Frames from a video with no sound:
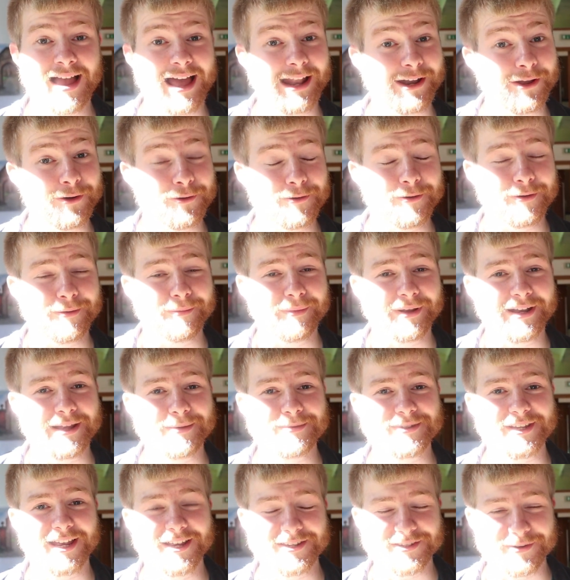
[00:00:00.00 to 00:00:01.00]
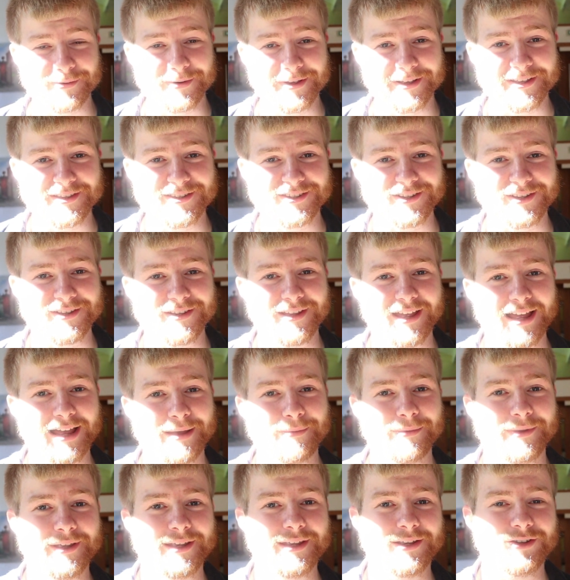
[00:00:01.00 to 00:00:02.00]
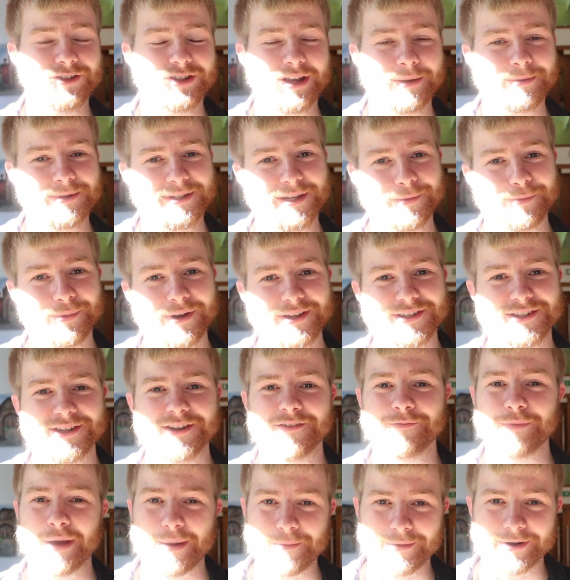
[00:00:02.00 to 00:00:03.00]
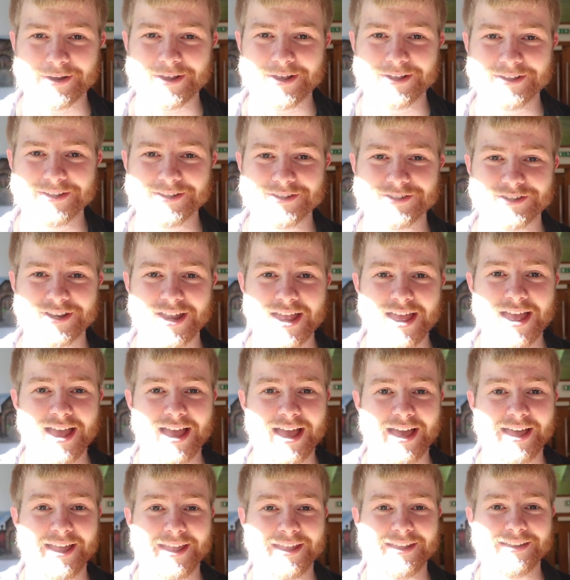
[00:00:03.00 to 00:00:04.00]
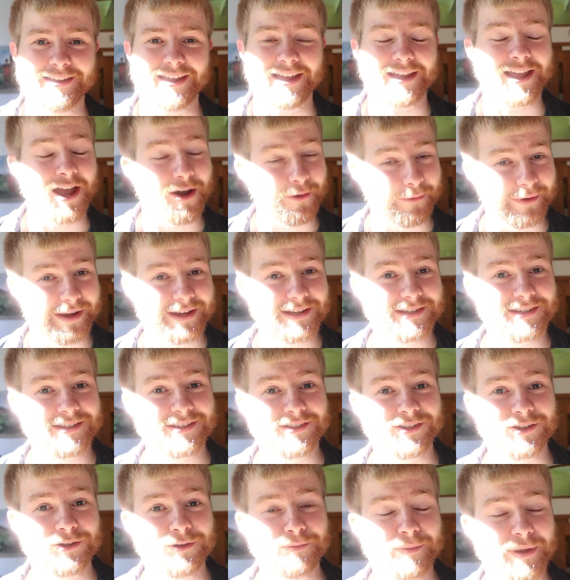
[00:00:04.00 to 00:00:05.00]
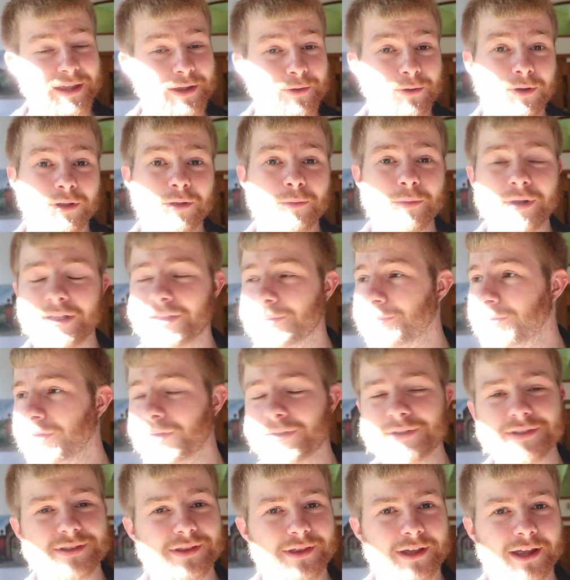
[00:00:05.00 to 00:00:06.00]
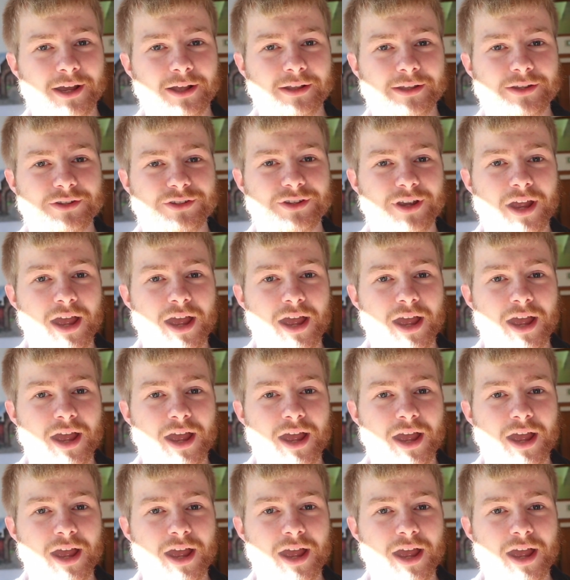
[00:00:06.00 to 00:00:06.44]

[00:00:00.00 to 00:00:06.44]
Hello, my name is Isaac Wilkinson. I'm the JPC President of Pembroke College, and I can't wait to meet you all and welcome you all into the college.